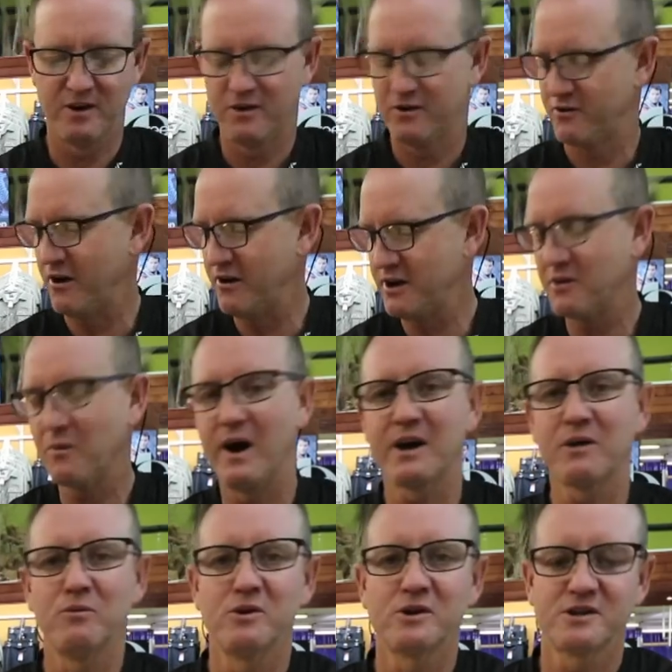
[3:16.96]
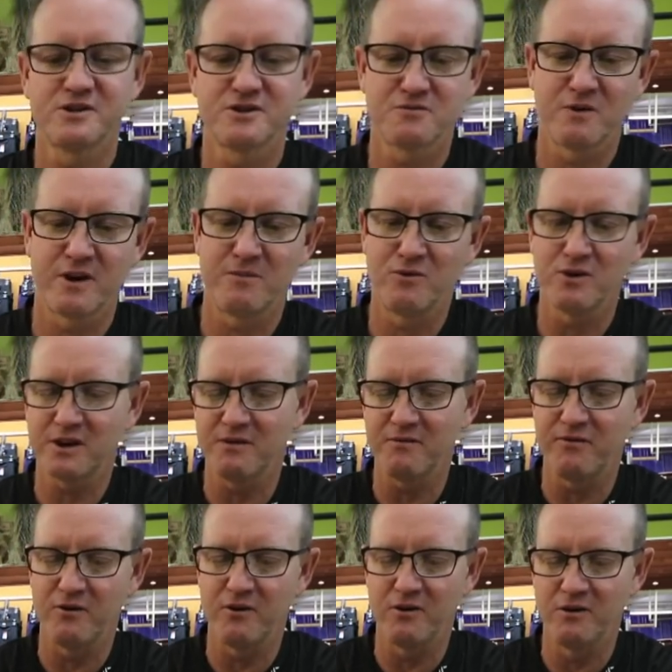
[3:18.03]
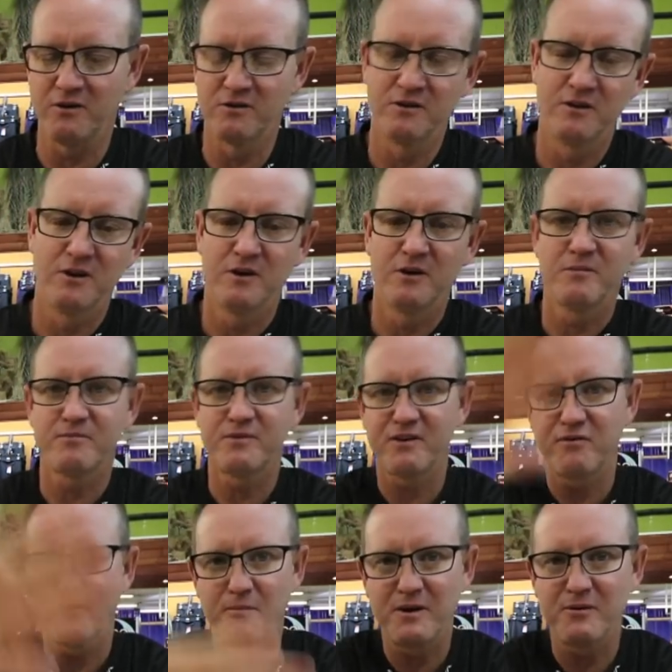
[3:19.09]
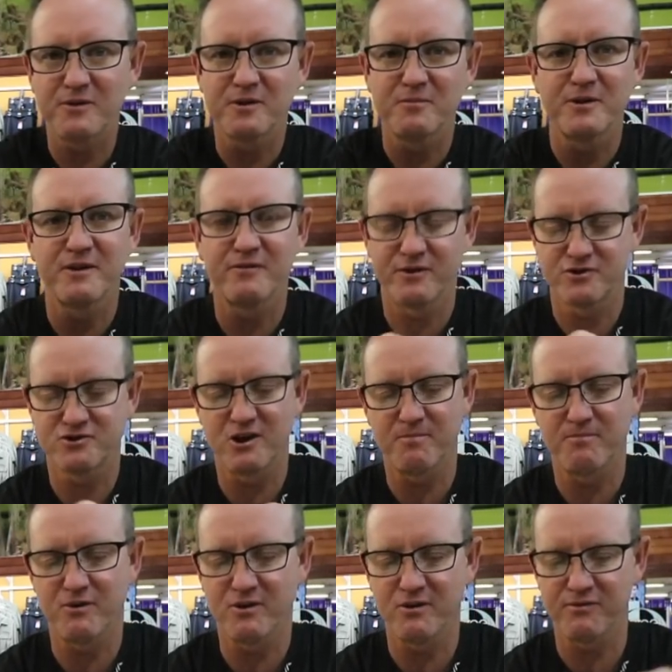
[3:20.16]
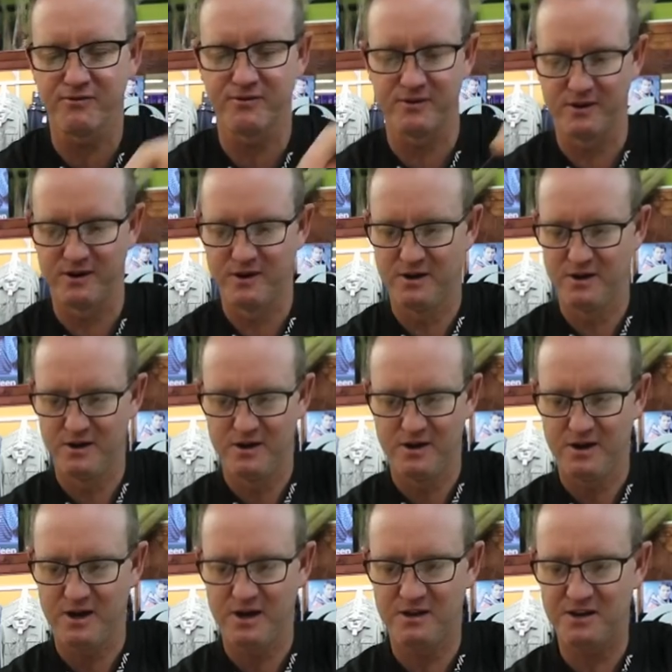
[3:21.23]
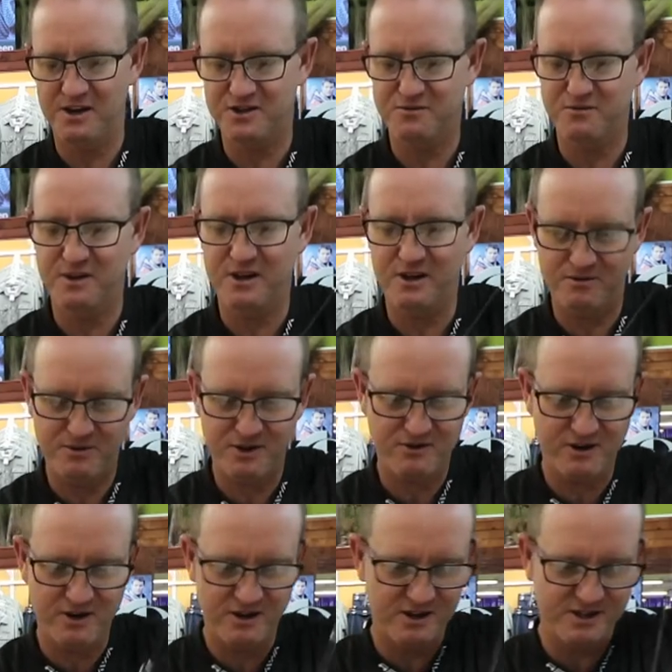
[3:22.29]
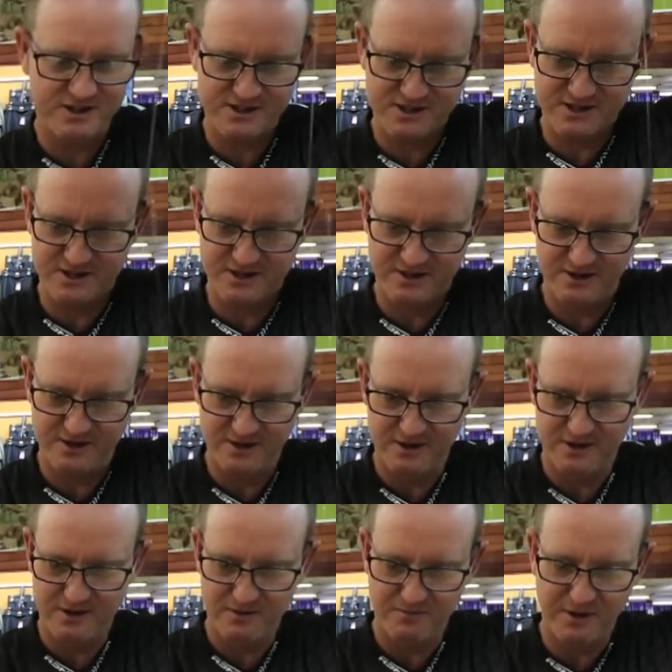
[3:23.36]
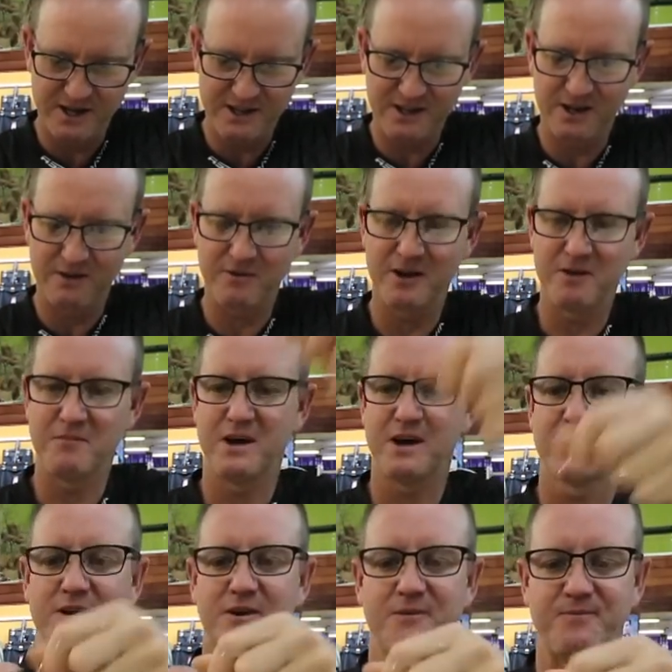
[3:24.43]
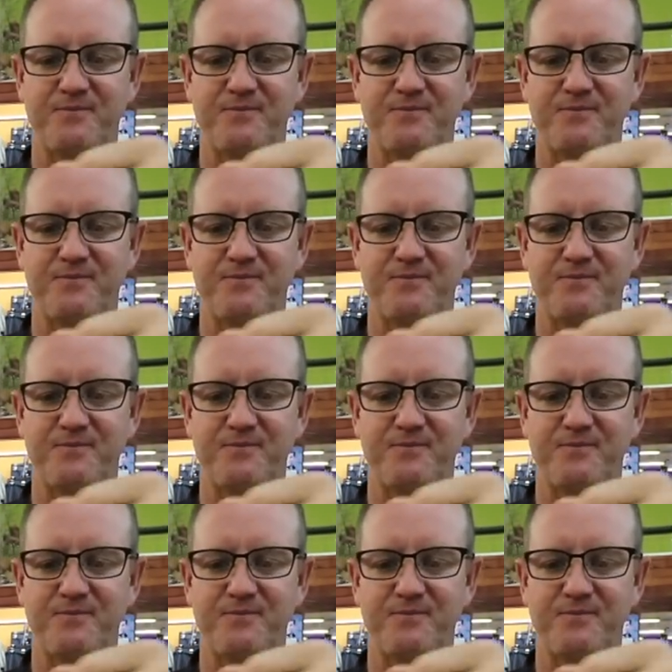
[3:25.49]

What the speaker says: rolling white water is what I'm looking for, preferably with a bit of a drop off, and that's where I'd be throwing this bait that I'm going to make.